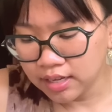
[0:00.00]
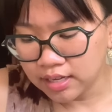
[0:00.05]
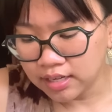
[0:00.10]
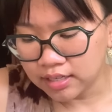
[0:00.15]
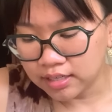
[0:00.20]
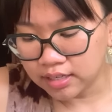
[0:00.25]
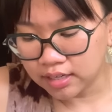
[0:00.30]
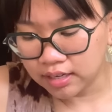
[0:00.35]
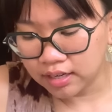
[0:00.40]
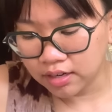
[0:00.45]

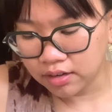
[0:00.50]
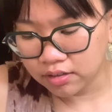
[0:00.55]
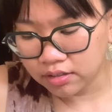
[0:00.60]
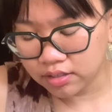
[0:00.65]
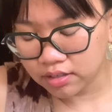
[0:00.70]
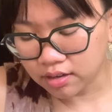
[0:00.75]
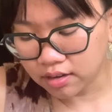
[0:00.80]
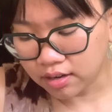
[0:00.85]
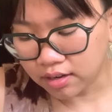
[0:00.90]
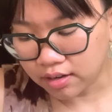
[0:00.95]

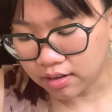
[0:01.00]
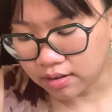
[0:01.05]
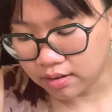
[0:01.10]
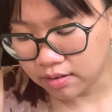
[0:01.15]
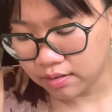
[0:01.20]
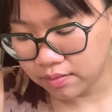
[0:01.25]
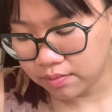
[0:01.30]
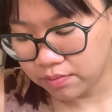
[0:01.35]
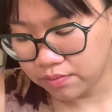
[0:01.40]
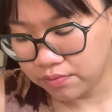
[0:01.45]
didn't
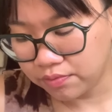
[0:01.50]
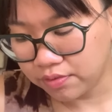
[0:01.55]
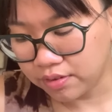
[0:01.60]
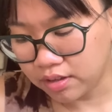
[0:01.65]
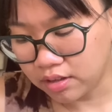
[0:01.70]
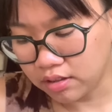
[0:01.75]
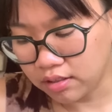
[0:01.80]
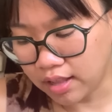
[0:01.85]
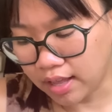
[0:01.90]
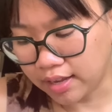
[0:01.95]

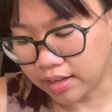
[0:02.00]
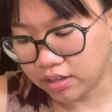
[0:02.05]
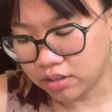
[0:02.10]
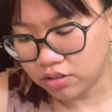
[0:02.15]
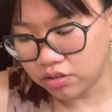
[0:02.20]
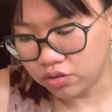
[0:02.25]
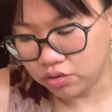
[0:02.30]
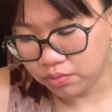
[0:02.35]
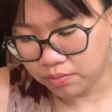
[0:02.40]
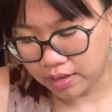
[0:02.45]
feel like
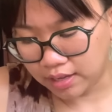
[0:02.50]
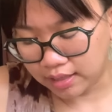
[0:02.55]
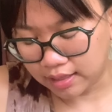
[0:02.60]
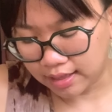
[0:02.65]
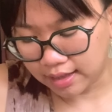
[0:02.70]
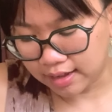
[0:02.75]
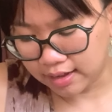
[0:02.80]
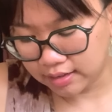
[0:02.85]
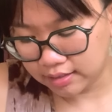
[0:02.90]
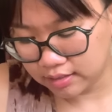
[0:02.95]
doing
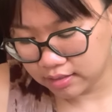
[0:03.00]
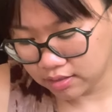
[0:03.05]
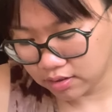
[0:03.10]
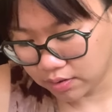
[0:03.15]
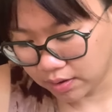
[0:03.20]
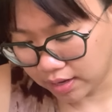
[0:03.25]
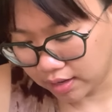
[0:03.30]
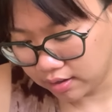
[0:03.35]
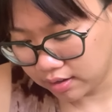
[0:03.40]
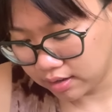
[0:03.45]
that.
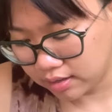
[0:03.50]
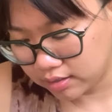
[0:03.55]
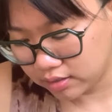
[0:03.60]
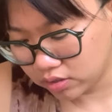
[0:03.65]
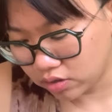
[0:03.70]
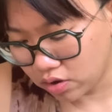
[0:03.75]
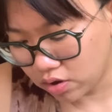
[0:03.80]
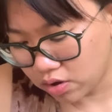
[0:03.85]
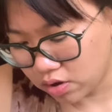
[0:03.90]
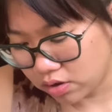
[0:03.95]
Okay, it's
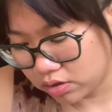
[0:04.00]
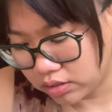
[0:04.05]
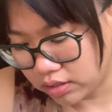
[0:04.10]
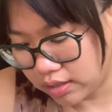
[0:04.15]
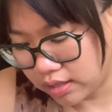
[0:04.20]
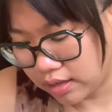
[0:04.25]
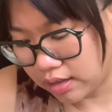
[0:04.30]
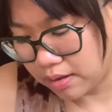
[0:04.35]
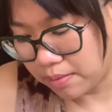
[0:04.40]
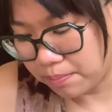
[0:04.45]
called
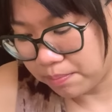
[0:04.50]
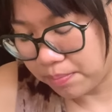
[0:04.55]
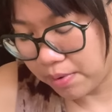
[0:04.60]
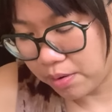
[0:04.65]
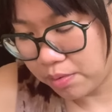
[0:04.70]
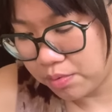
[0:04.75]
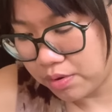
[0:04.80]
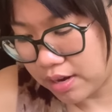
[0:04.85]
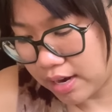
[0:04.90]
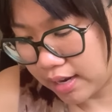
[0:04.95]
the
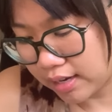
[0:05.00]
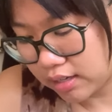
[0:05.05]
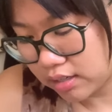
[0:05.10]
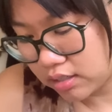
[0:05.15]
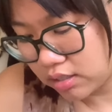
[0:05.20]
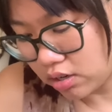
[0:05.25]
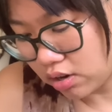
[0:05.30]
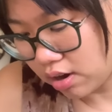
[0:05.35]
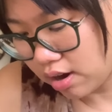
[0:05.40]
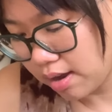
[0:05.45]
Boatneck
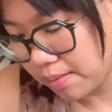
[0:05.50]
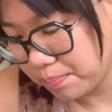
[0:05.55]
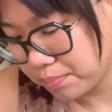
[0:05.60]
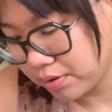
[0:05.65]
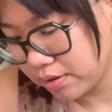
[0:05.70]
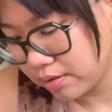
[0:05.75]
top